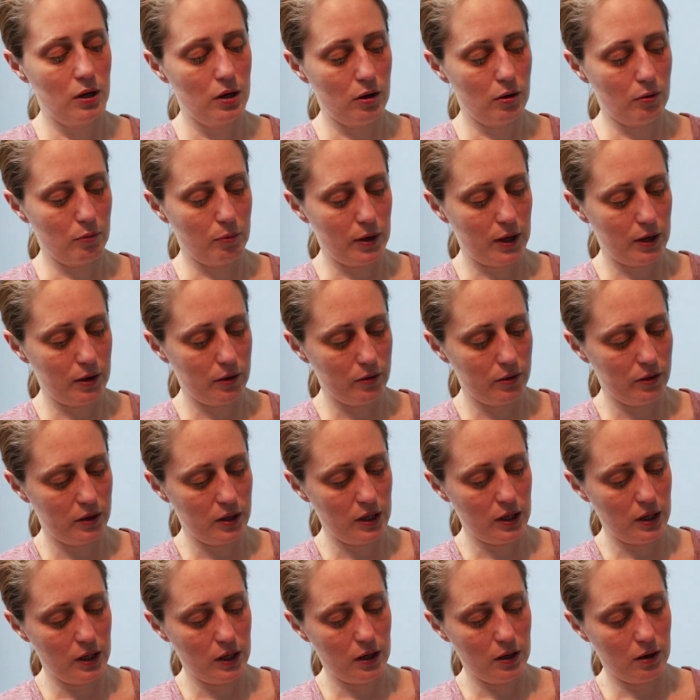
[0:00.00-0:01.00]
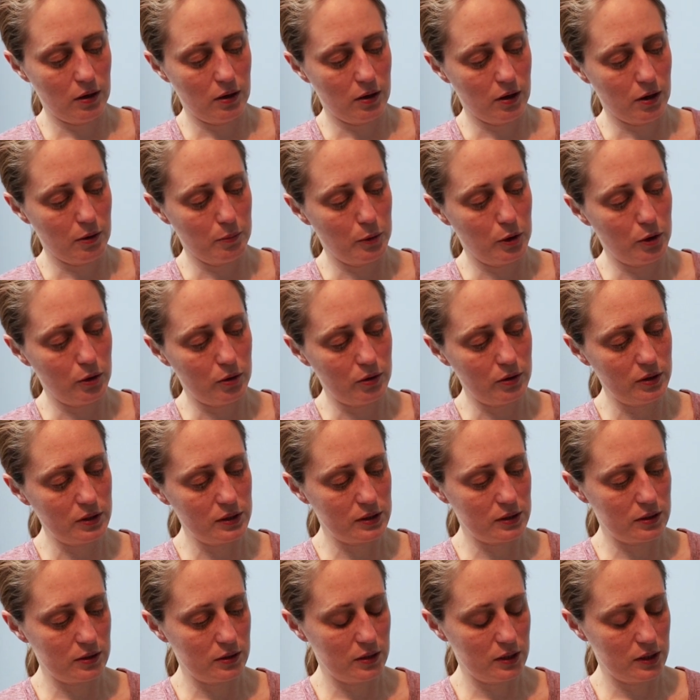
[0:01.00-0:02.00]
around the
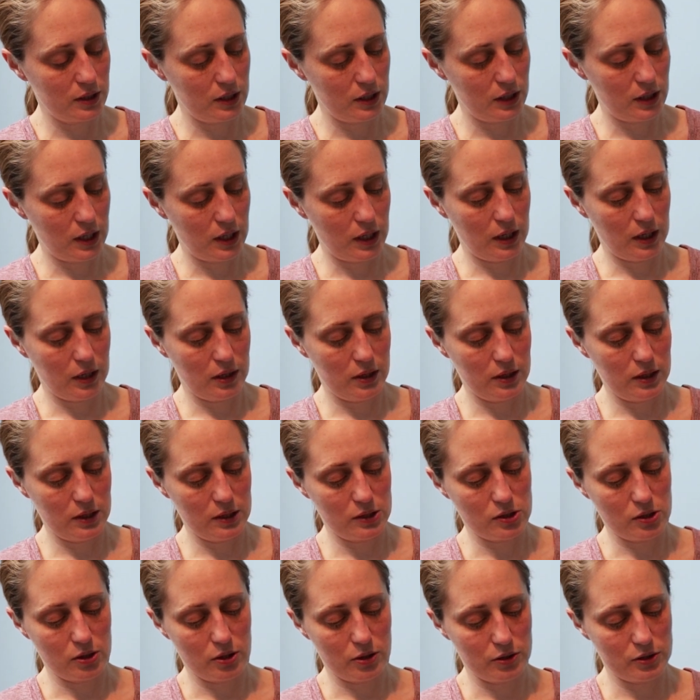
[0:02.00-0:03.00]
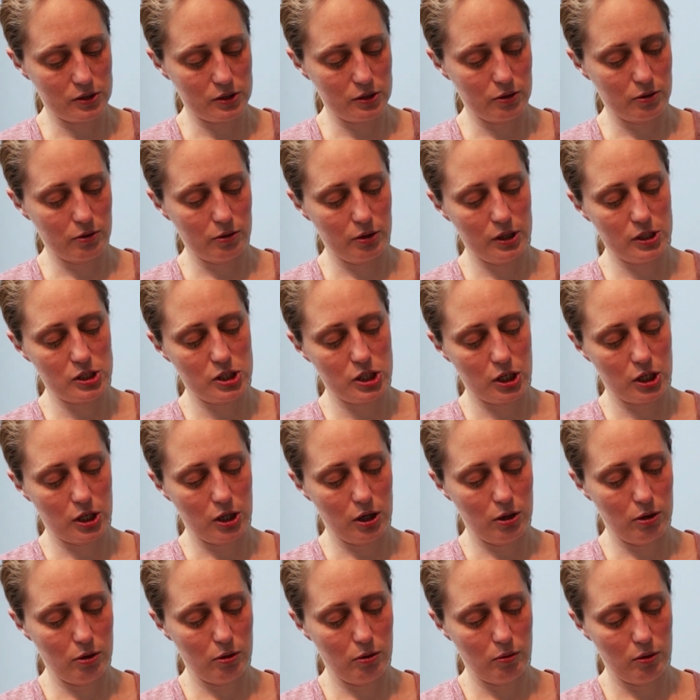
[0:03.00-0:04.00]
armholes, and it's also going to
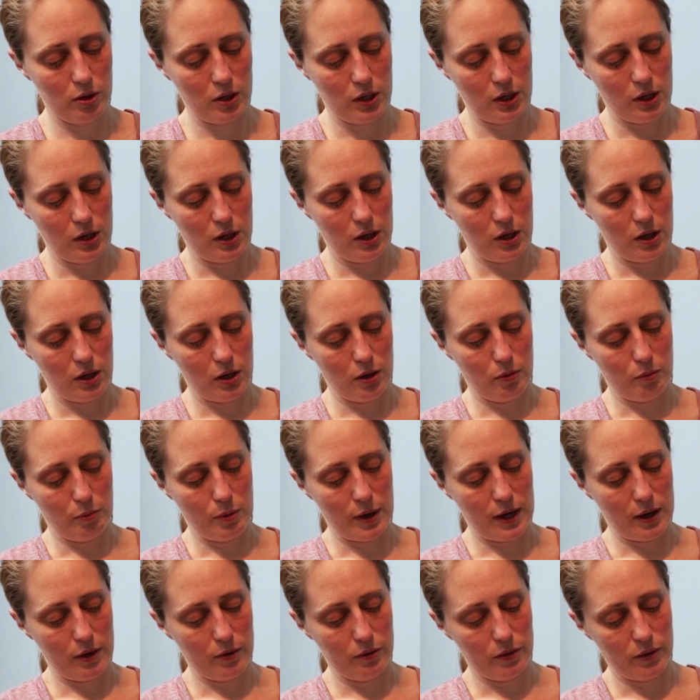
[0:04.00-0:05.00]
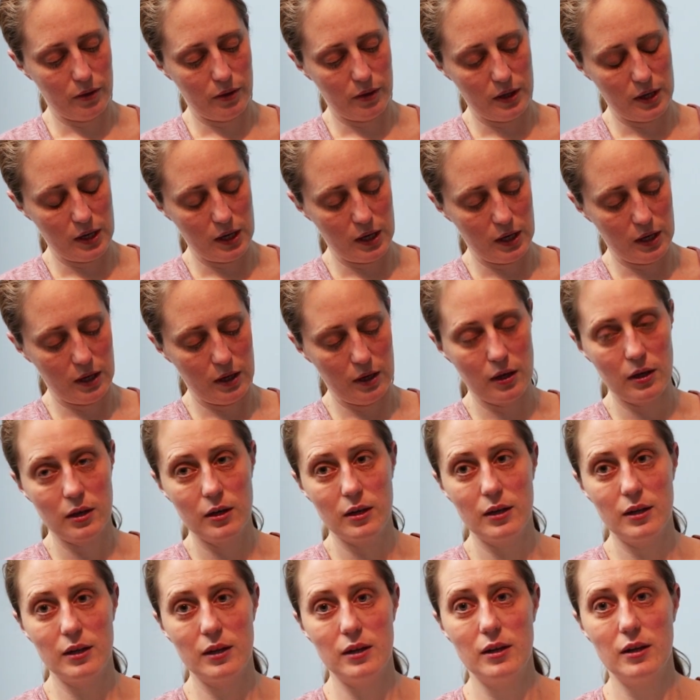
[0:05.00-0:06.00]
go around the
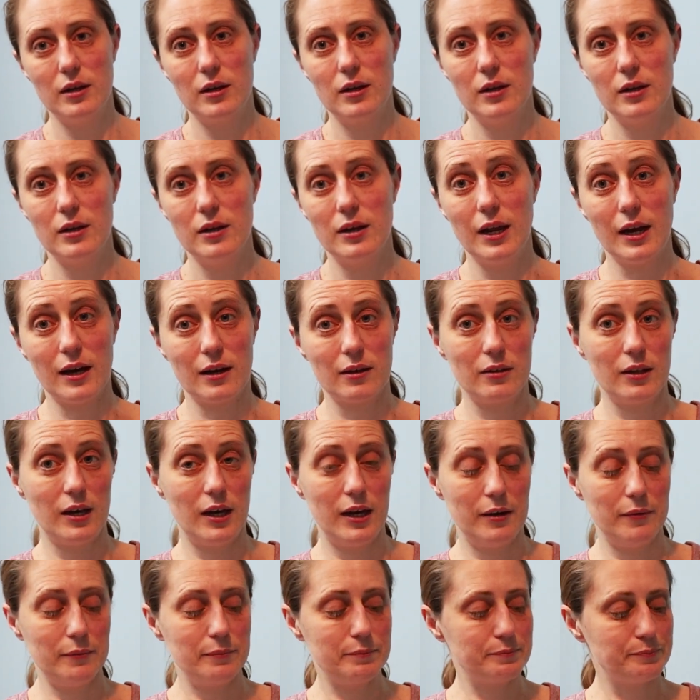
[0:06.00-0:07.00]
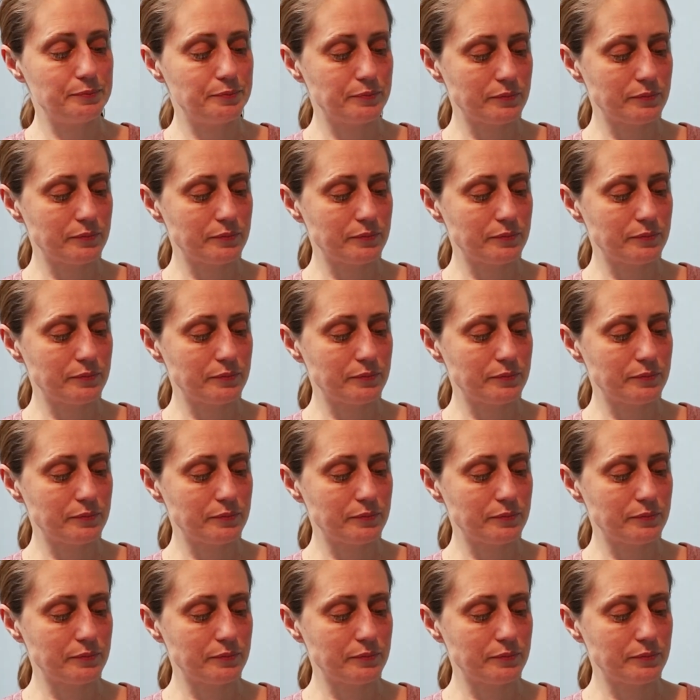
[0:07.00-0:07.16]
neckline.